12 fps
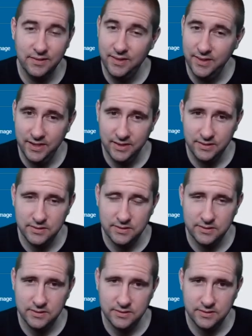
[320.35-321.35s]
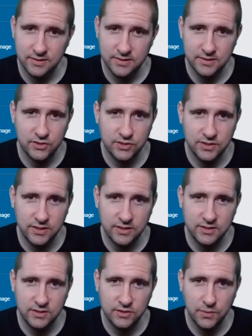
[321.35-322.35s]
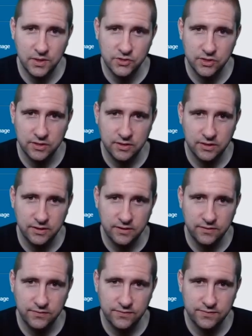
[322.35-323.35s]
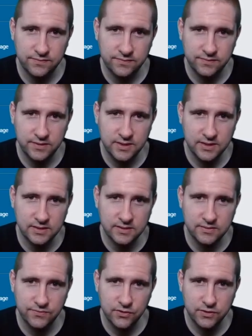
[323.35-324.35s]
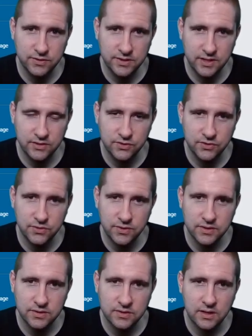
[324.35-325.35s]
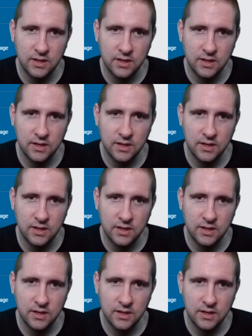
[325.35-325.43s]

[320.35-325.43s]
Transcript: This is just a continuation of this first answer choice.